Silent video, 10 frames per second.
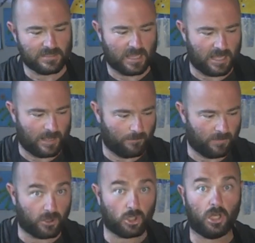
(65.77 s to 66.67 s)

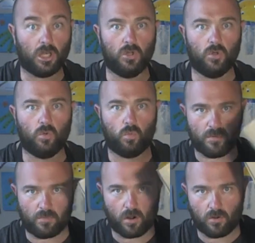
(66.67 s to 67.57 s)
The glue, we
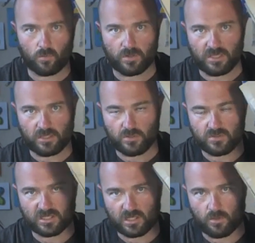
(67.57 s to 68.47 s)
use
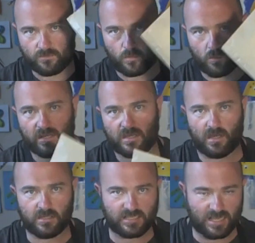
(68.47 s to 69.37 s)
the glue from week
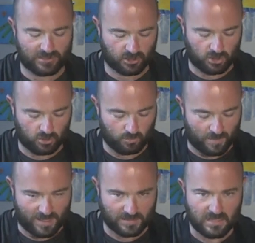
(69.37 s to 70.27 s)
9 task 2
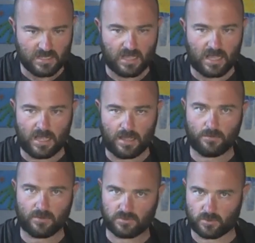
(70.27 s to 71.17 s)
bag
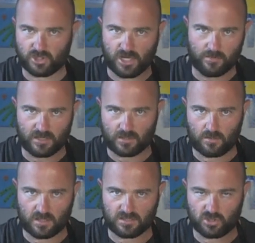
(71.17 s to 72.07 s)
because we're sharing it
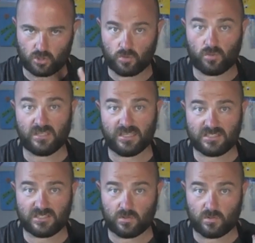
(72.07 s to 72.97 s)
across, so you will need
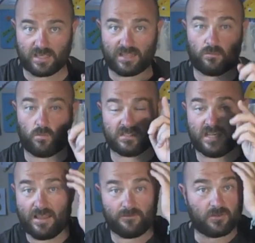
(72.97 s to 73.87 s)
to get what's
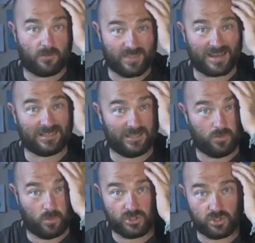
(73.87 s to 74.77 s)
left of that glue
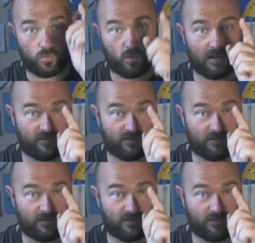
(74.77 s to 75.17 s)
which you will have